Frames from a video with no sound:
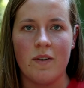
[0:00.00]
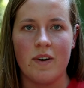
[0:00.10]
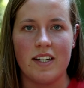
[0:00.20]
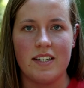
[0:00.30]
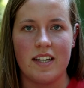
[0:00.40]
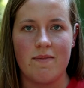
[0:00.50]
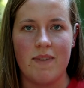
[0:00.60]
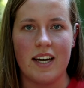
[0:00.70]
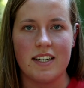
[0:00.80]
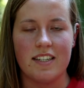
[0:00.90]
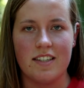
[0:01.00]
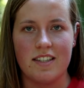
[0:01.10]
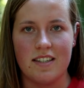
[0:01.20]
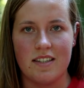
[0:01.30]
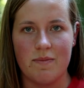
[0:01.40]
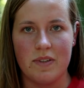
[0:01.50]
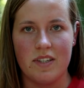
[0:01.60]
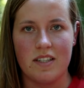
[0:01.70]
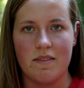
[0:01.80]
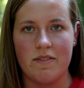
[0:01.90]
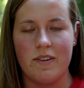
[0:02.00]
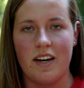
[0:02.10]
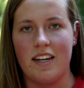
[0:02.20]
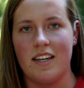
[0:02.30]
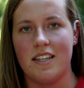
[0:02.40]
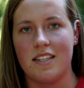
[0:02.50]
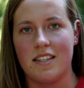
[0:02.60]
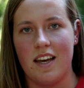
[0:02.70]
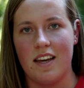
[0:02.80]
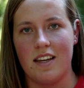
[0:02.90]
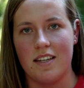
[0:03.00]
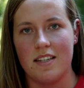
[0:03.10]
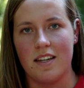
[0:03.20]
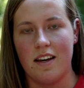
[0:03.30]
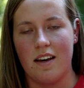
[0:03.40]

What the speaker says: wanted to come back to just the simpleness of who God is, and